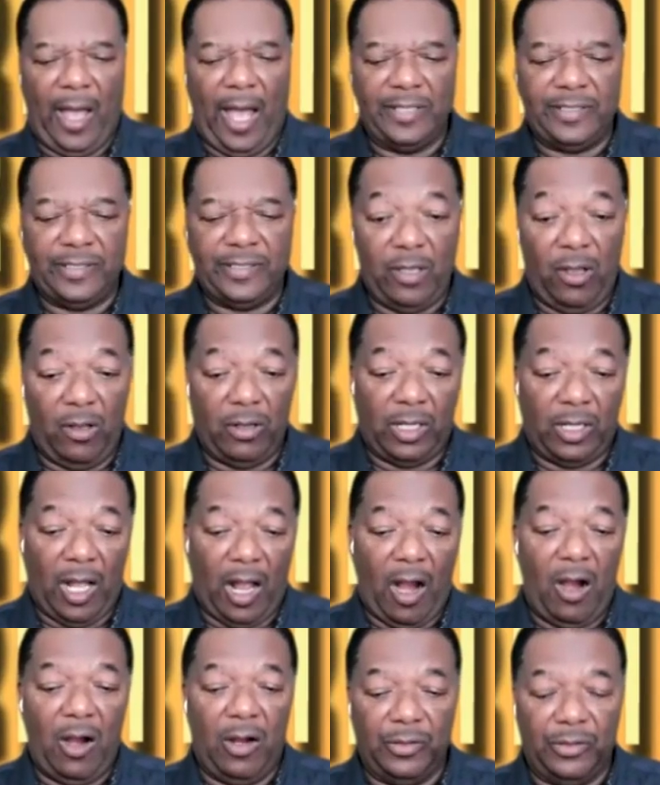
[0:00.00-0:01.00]
I saw
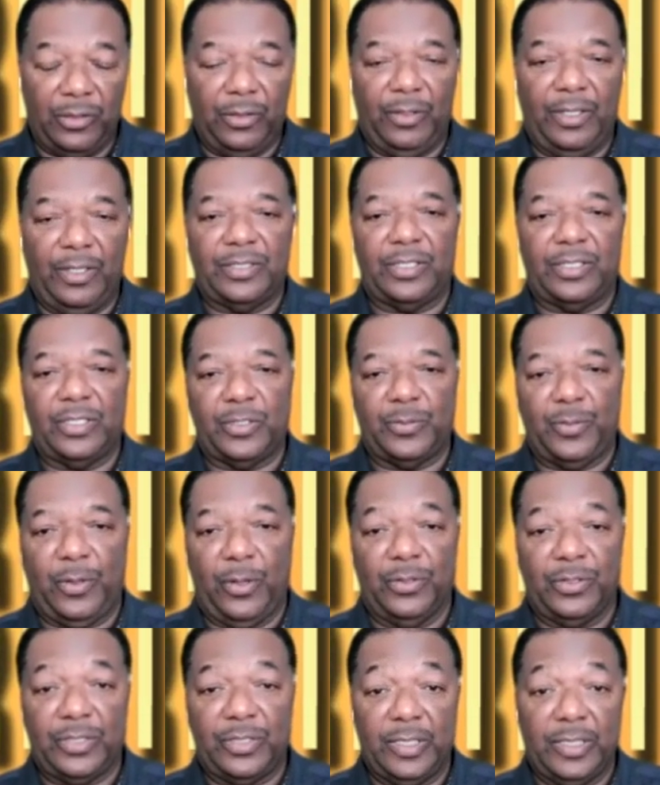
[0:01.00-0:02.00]
Karl though as this
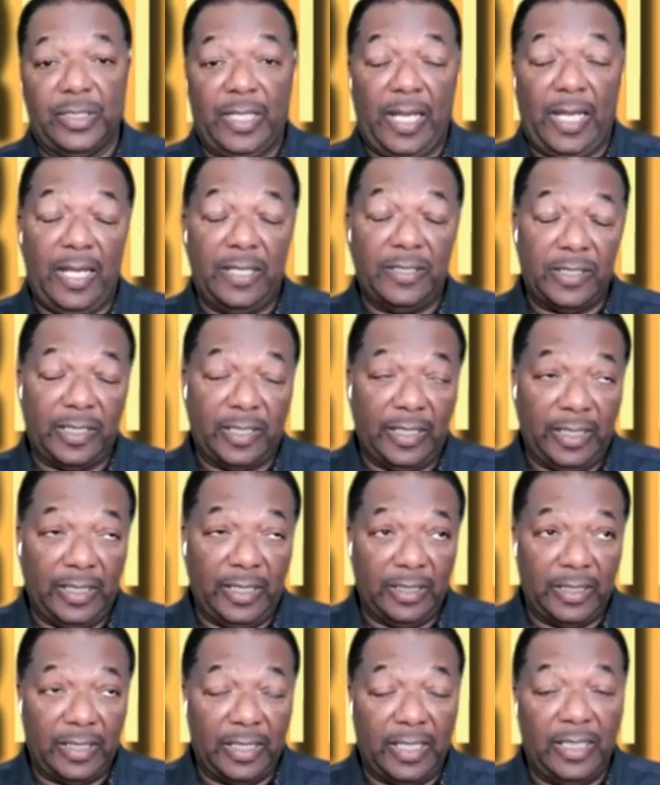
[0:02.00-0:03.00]
person. Yes,
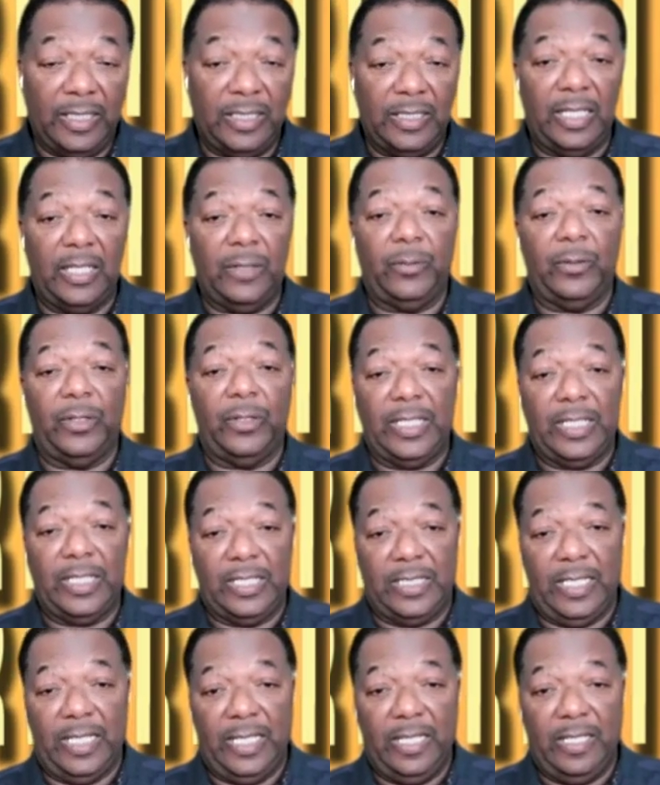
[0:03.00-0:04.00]
he did what he
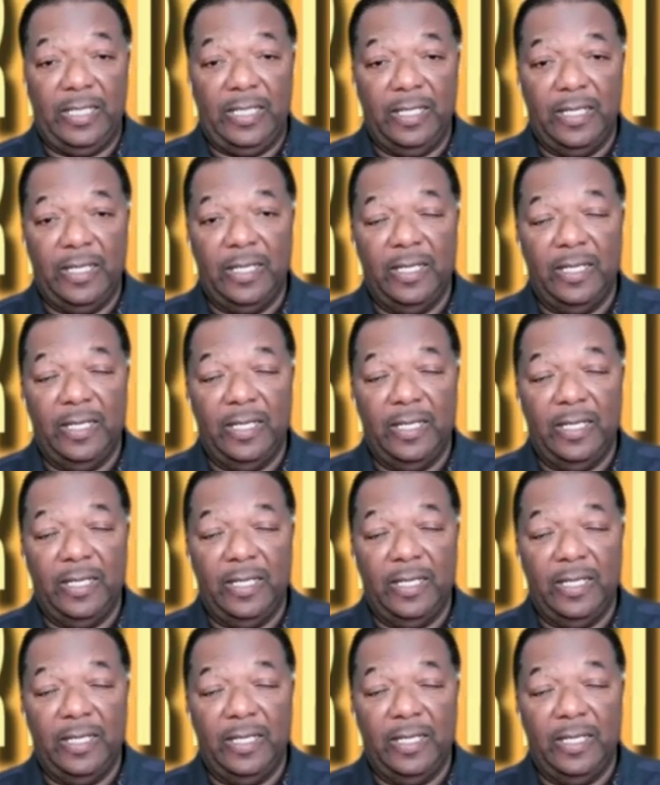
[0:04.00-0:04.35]
did.